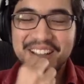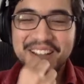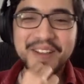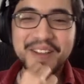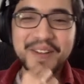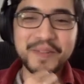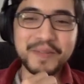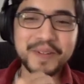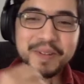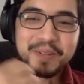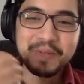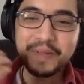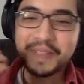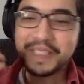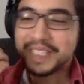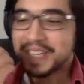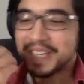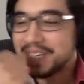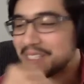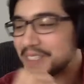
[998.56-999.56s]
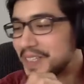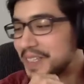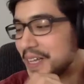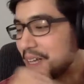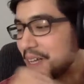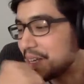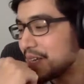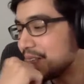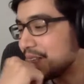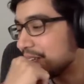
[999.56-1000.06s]
we talked a
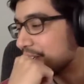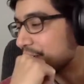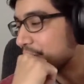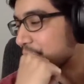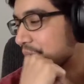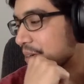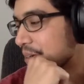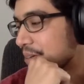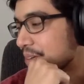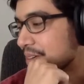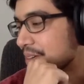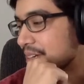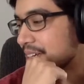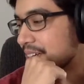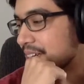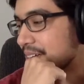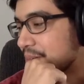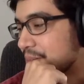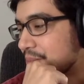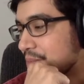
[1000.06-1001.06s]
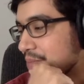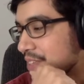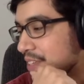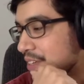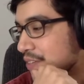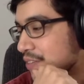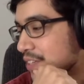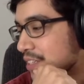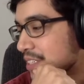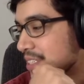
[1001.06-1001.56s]
lot, I think, about the
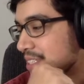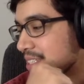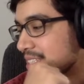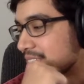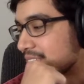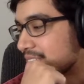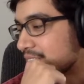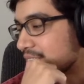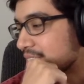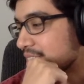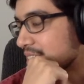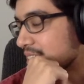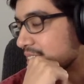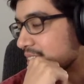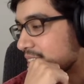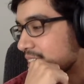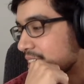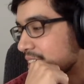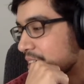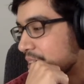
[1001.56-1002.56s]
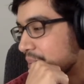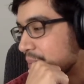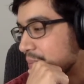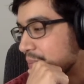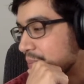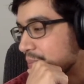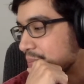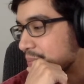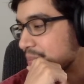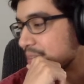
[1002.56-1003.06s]
efficiency of it
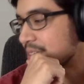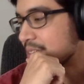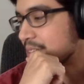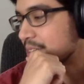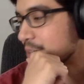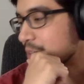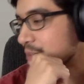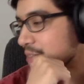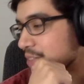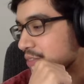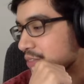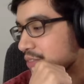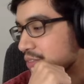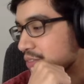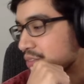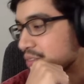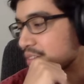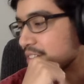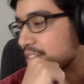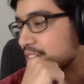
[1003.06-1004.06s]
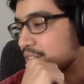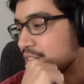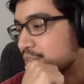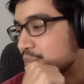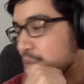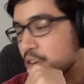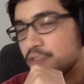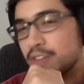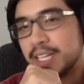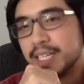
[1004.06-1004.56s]
in terms of
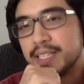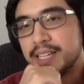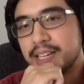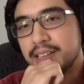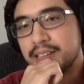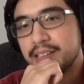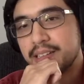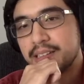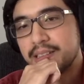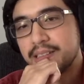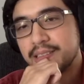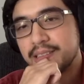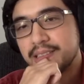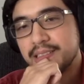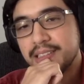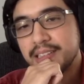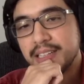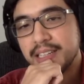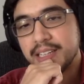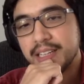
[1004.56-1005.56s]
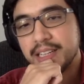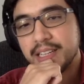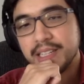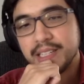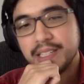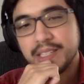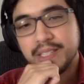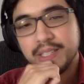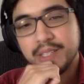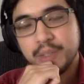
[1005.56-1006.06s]
moving data
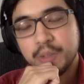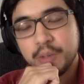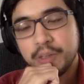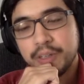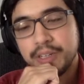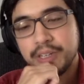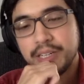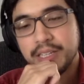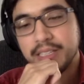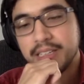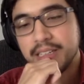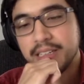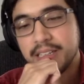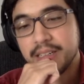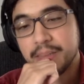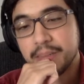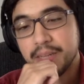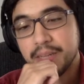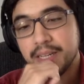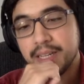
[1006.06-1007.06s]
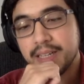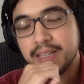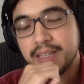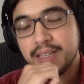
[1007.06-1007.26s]
and querying data, but